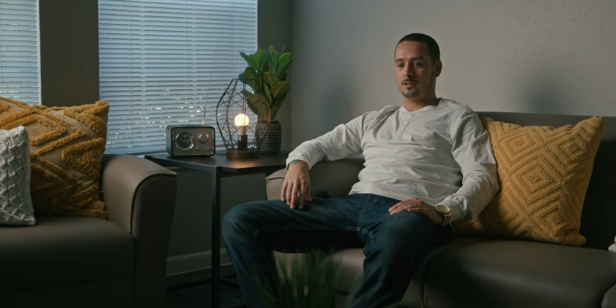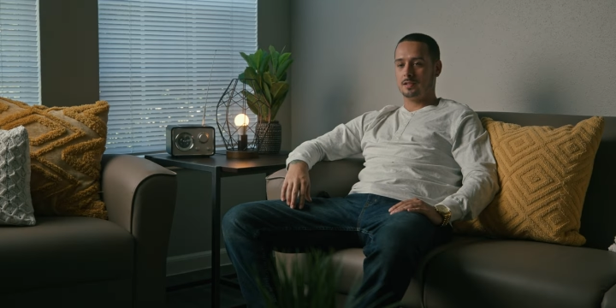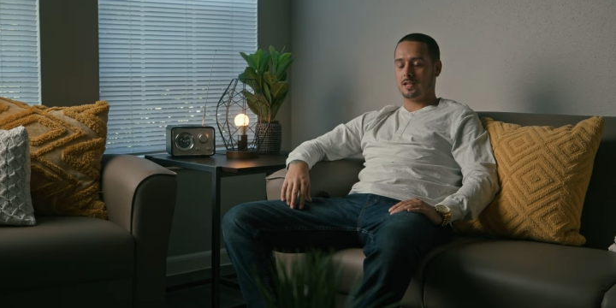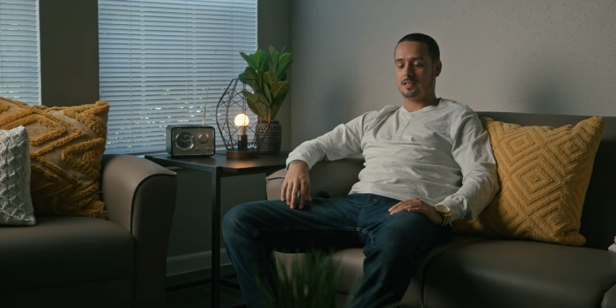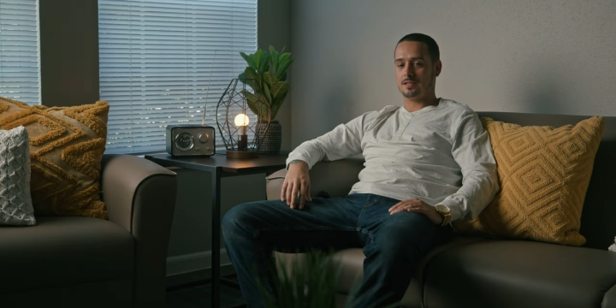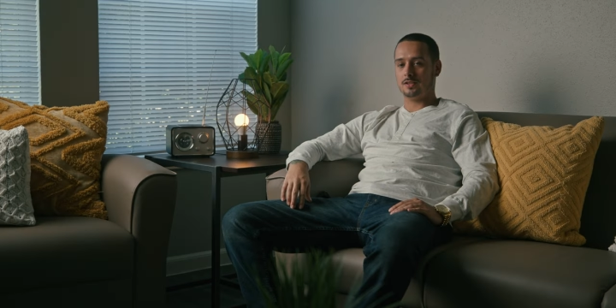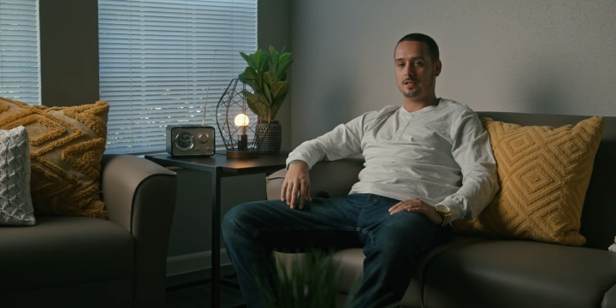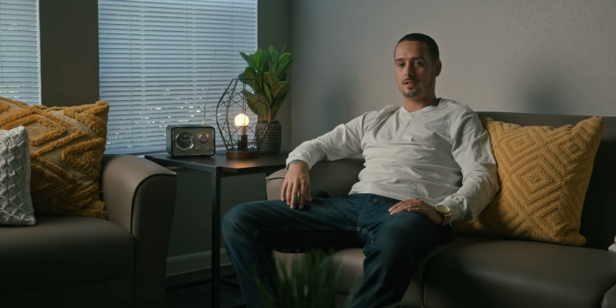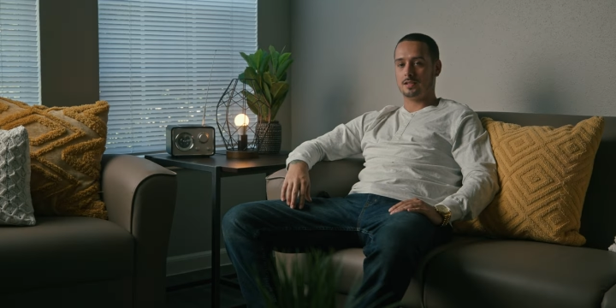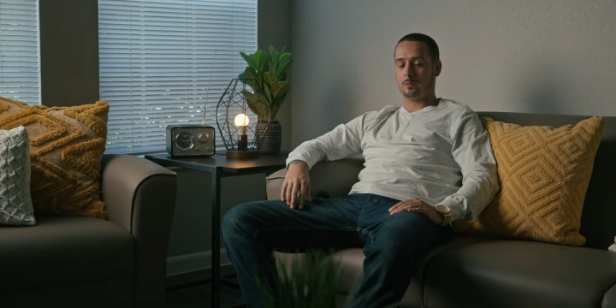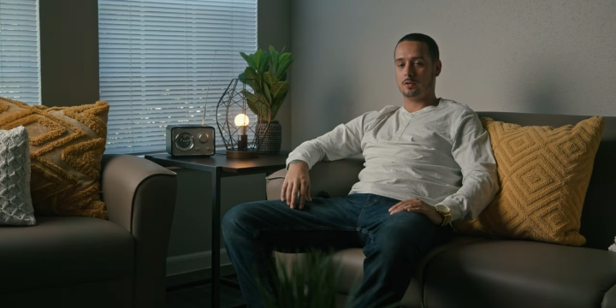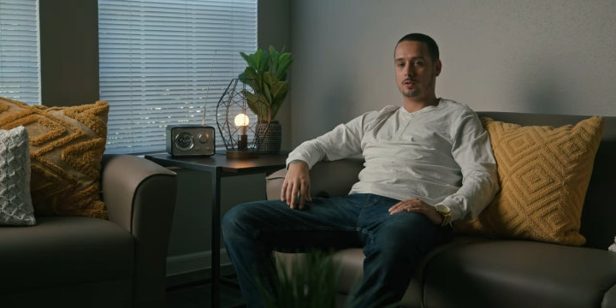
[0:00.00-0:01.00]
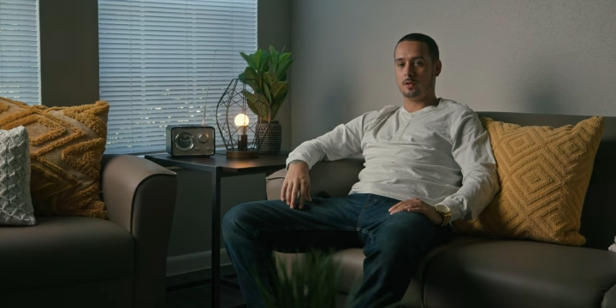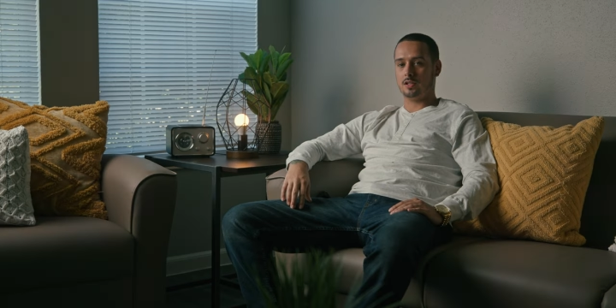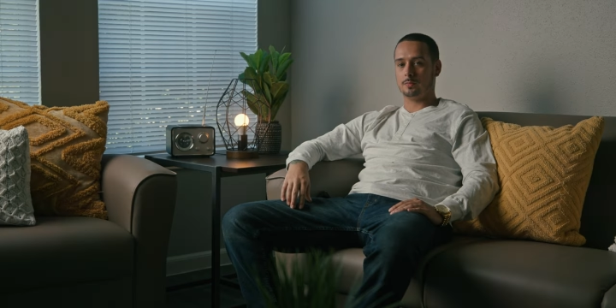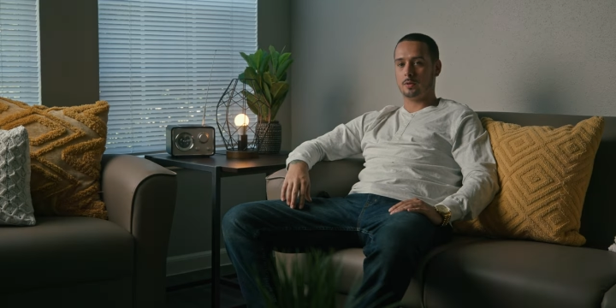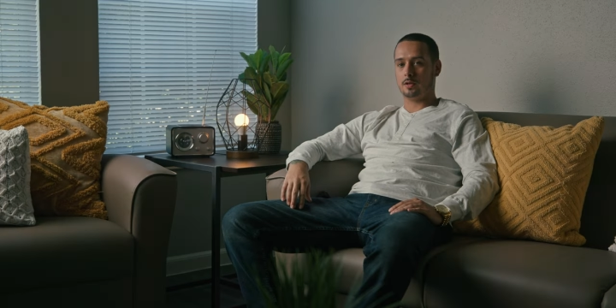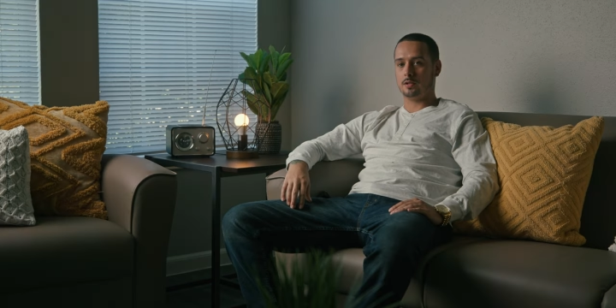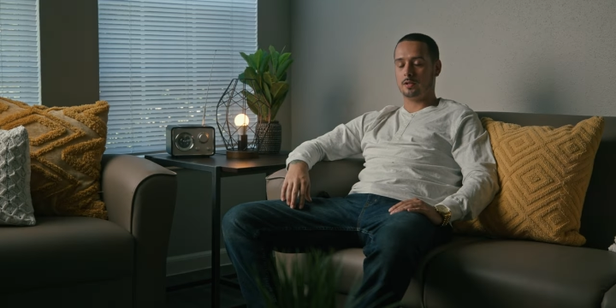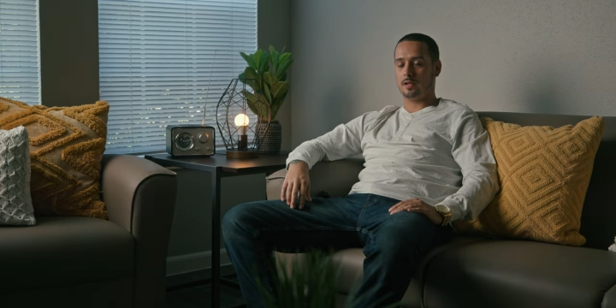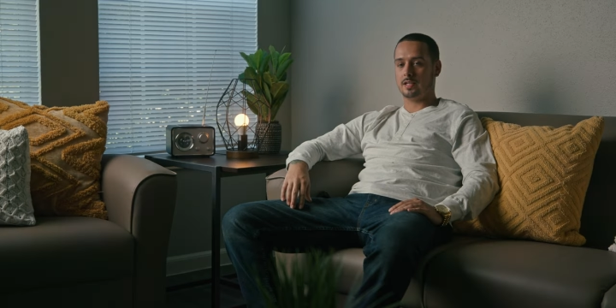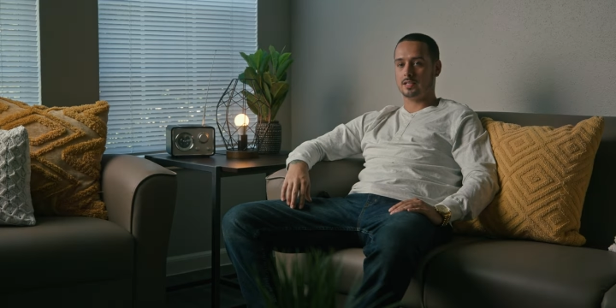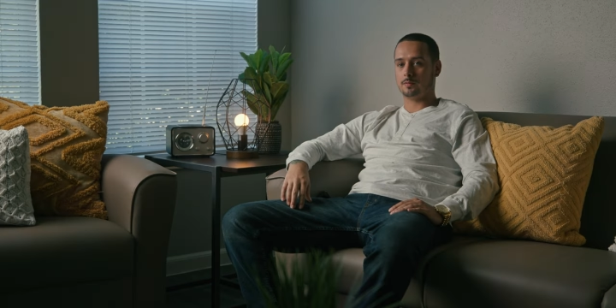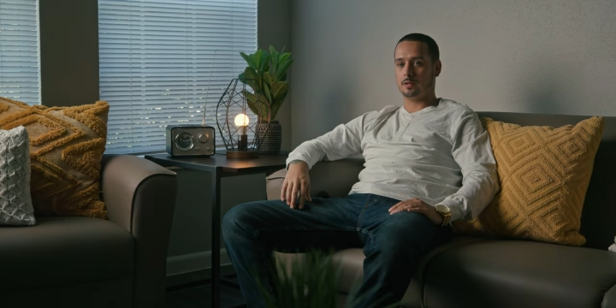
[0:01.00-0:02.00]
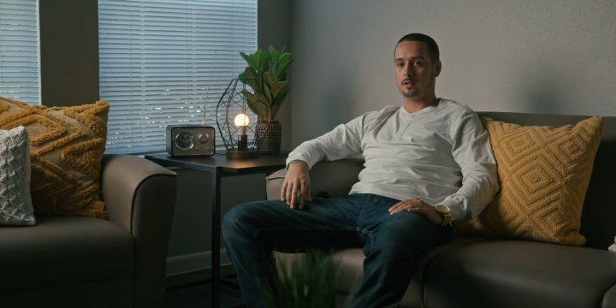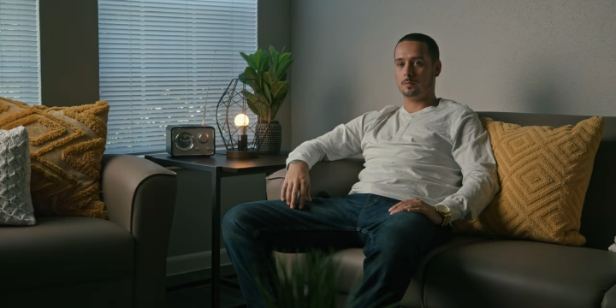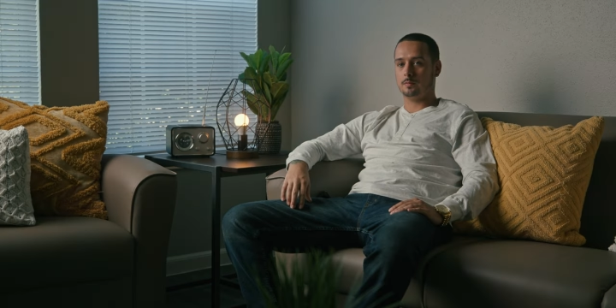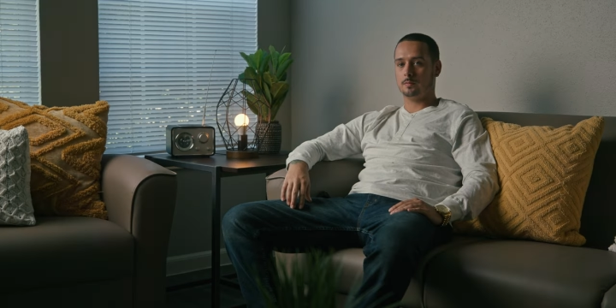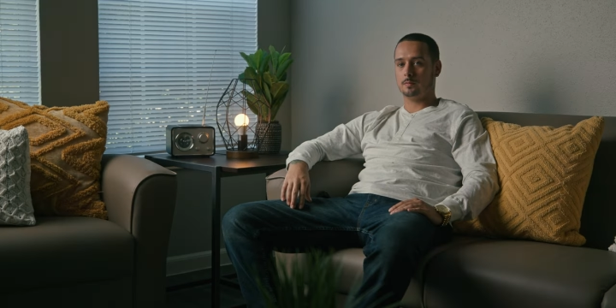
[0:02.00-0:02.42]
I suggested that we call his partner to ask for help.